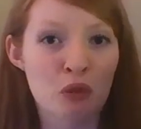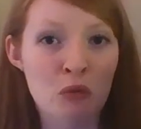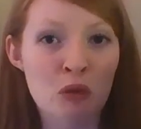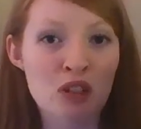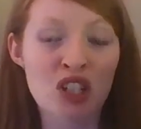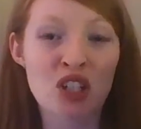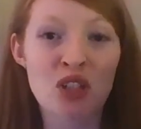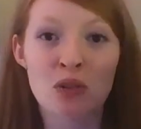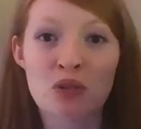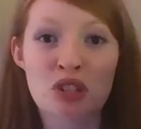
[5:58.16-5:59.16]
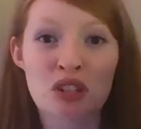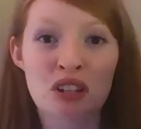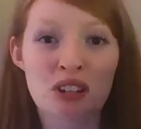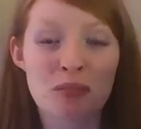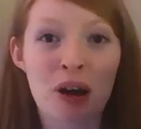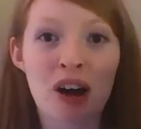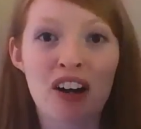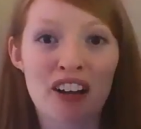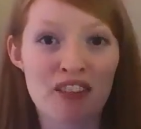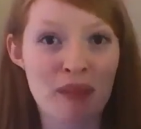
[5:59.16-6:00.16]
was a huge
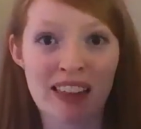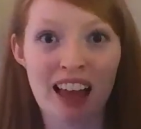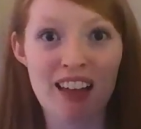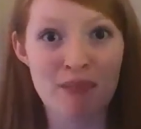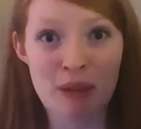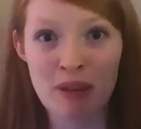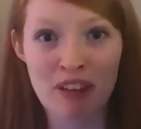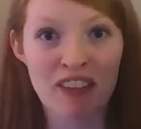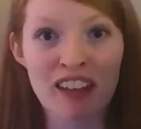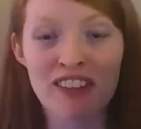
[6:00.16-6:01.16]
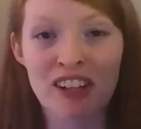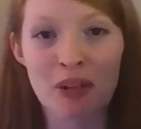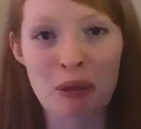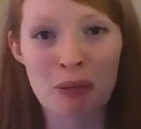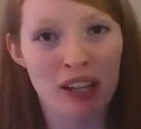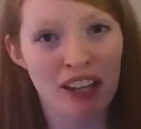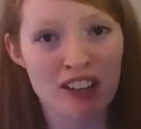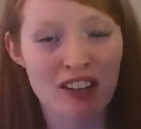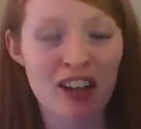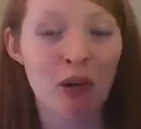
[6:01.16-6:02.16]
part of my life, maybe a favorite, or maybe a
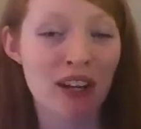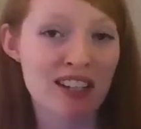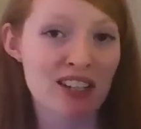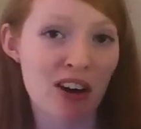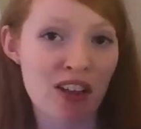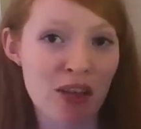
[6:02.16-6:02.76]
character I always saw at the